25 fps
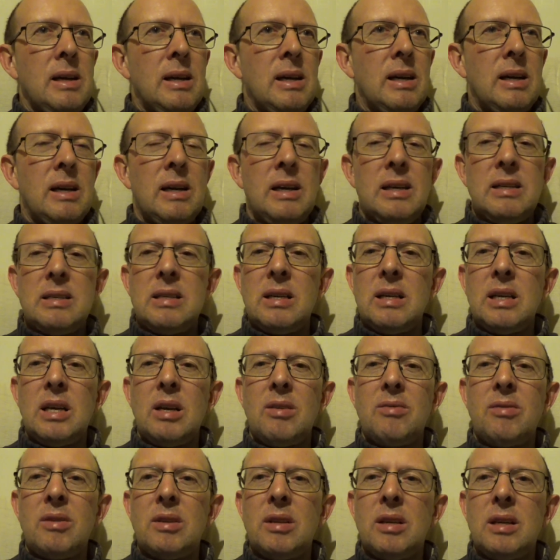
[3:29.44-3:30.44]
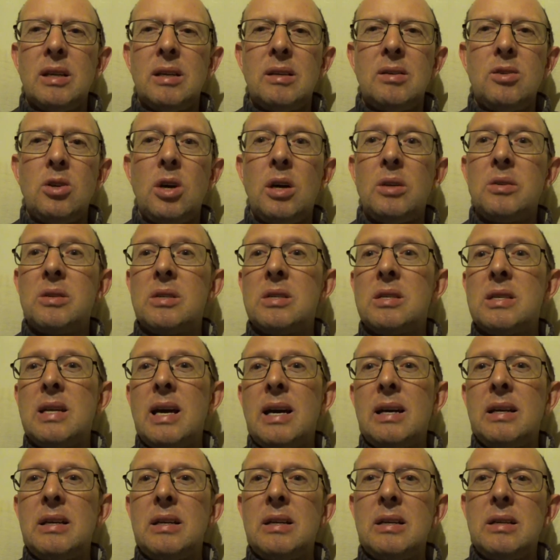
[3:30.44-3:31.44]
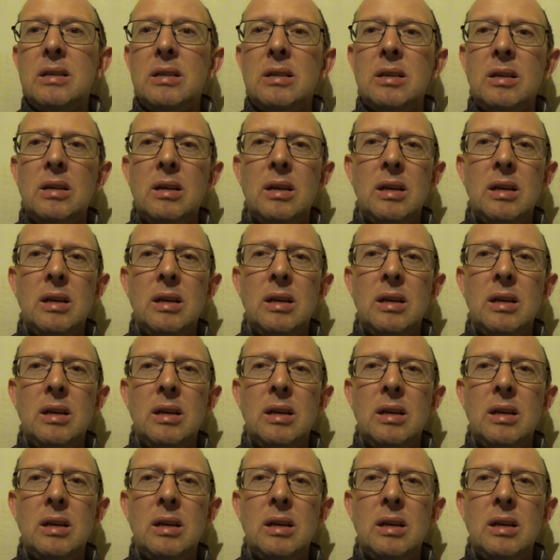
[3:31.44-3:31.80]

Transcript: Uh, it's like everything non standard.